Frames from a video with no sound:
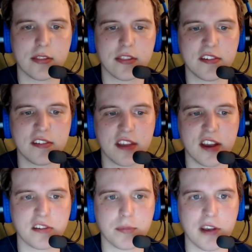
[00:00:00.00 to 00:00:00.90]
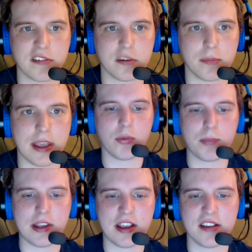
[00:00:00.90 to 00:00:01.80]
This is kind of surprising to me
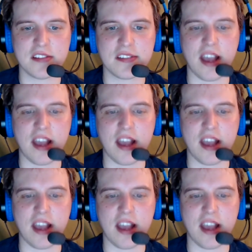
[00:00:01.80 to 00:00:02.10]
because